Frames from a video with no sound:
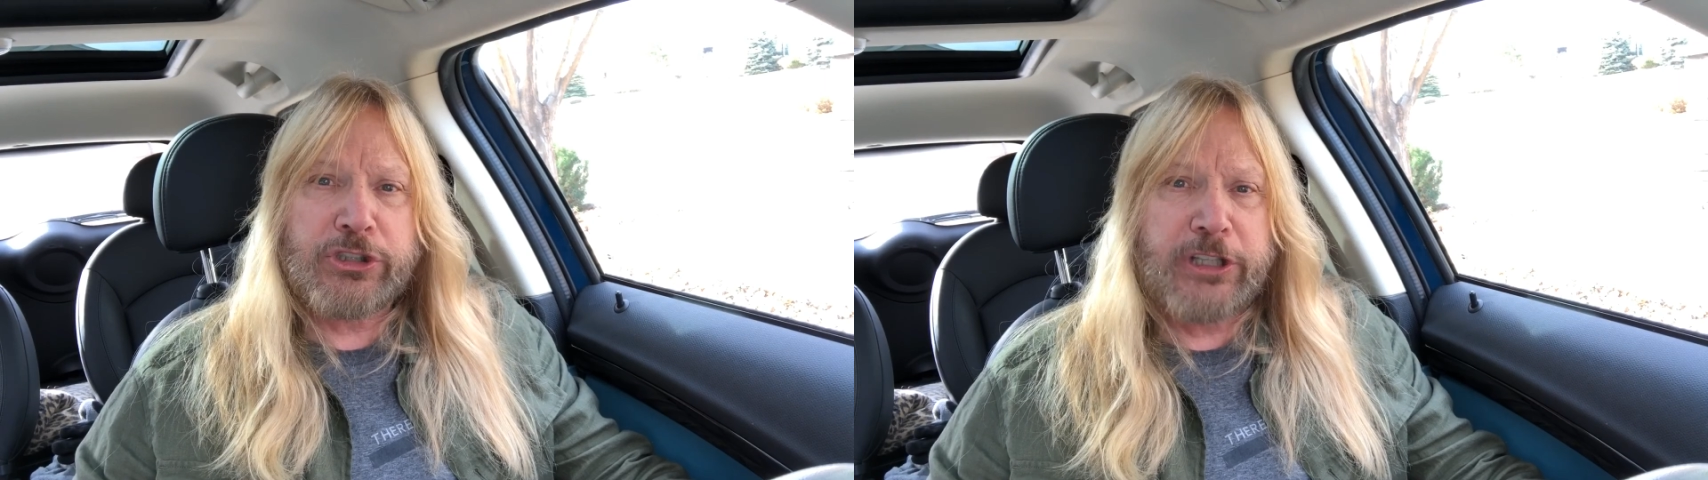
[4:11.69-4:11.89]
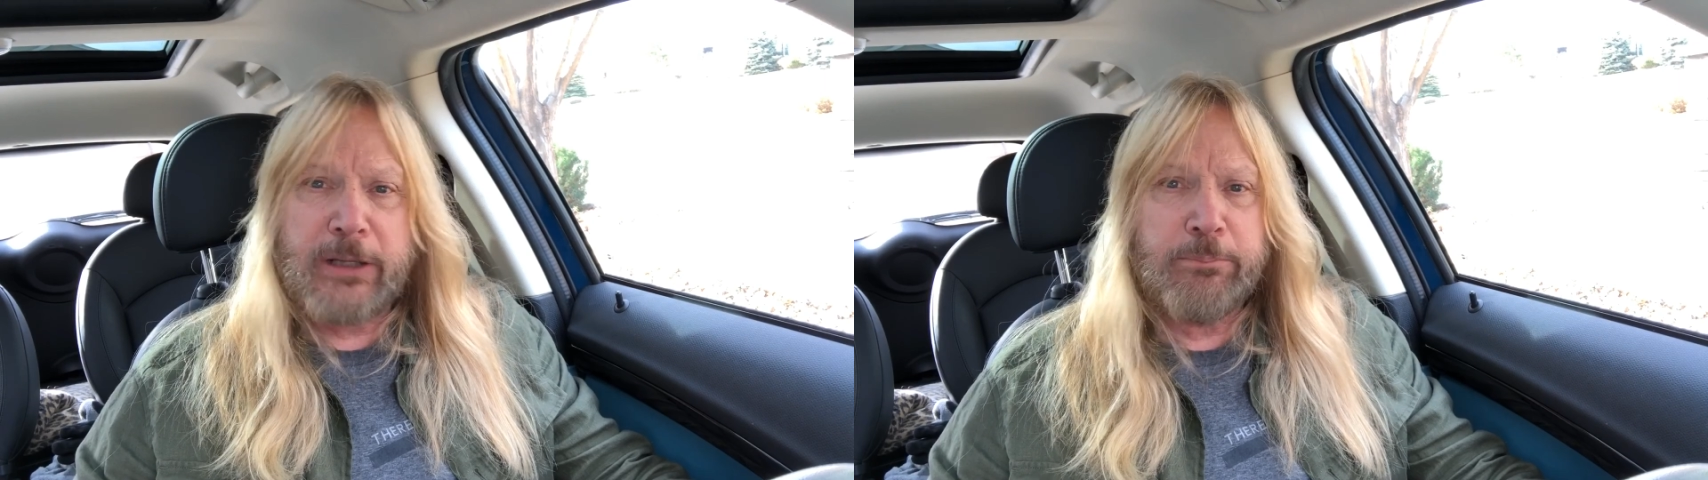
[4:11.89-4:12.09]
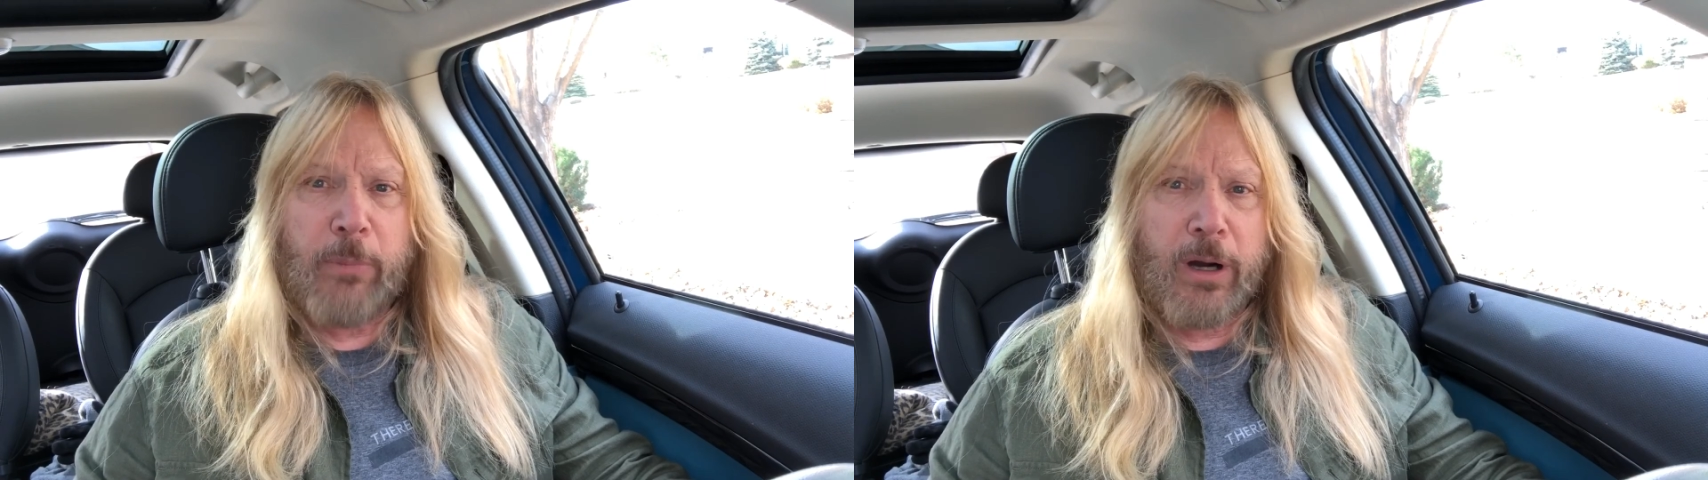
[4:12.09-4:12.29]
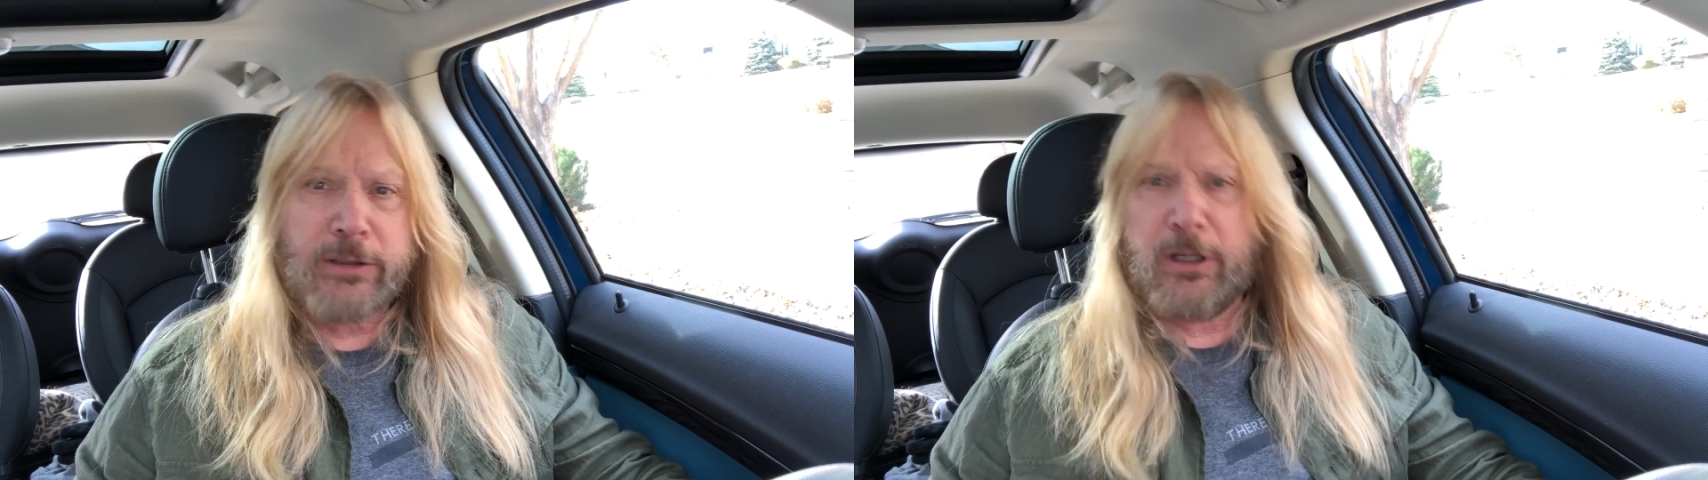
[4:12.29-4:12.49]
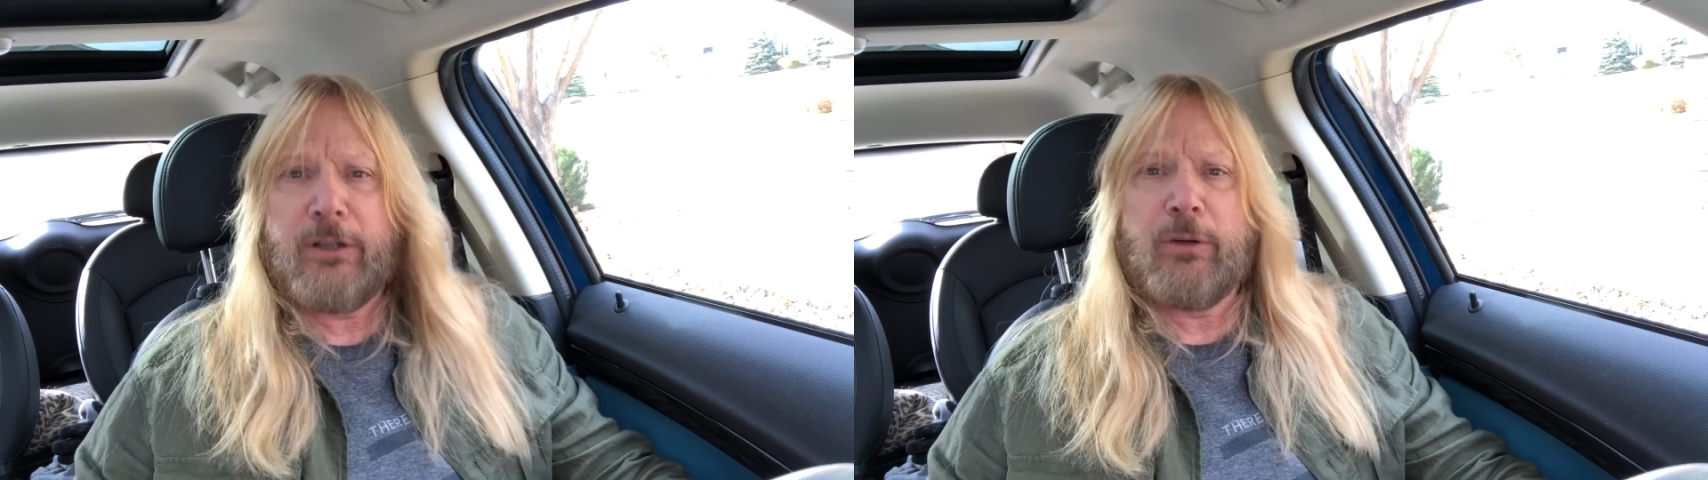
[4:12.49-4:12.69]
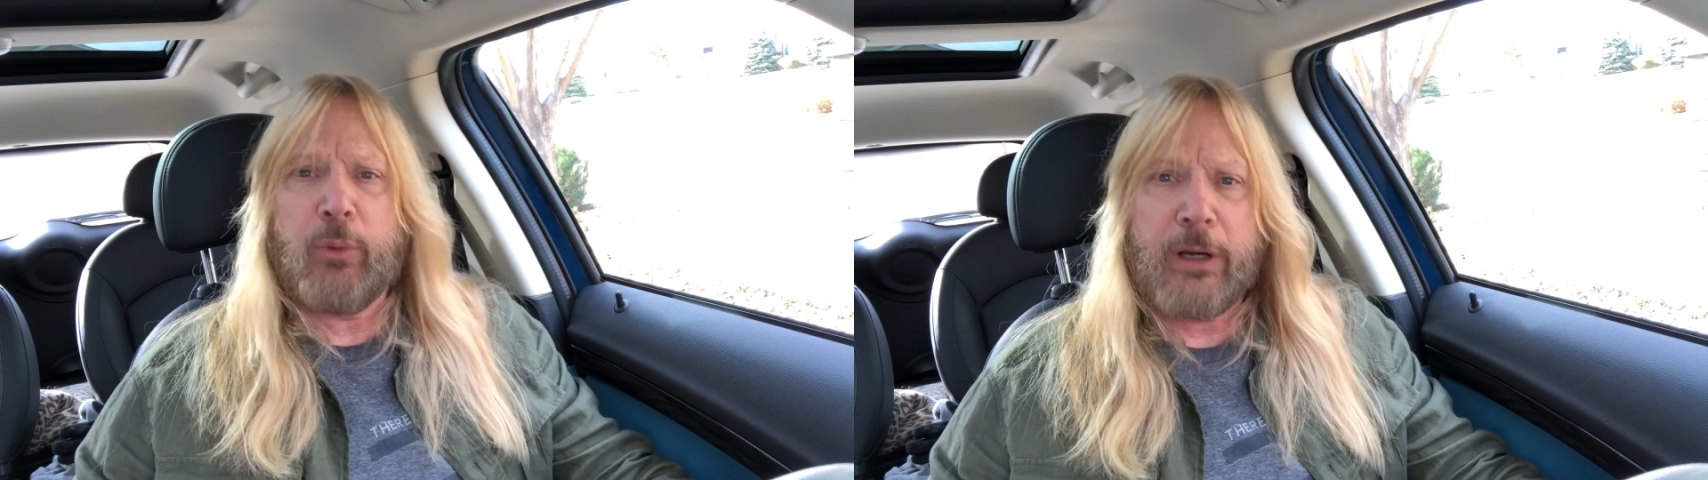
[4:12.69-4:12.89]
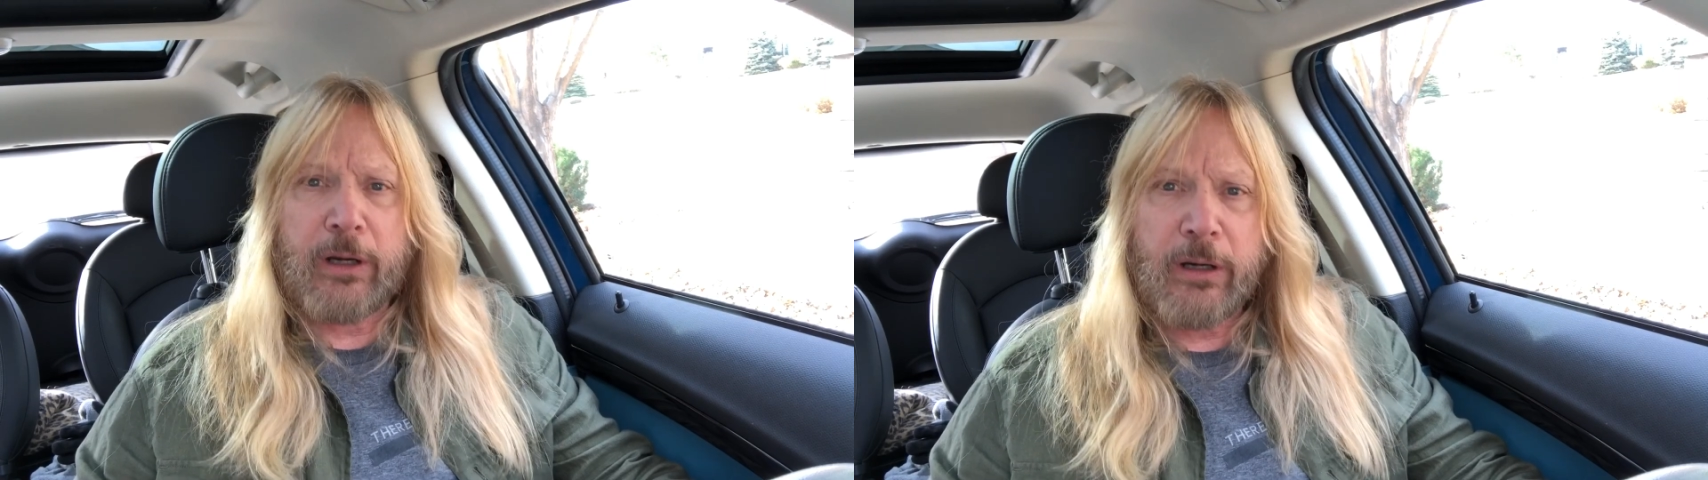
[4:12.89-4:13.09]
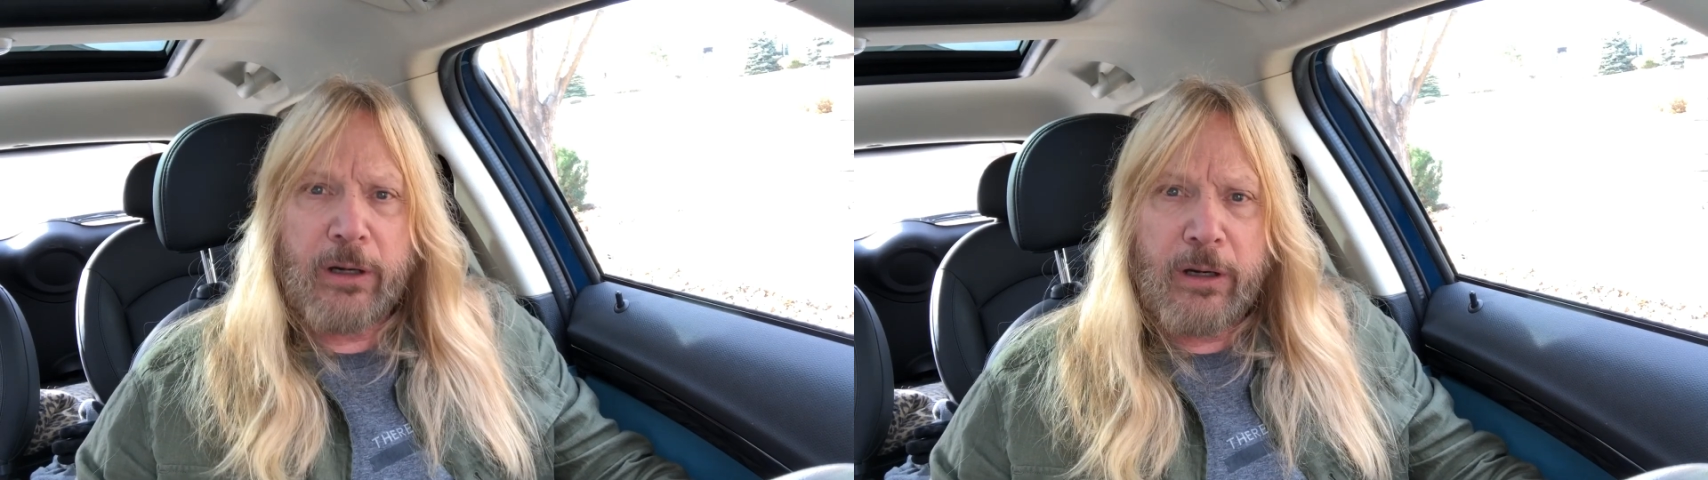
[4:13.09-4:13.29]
skid marked underwear.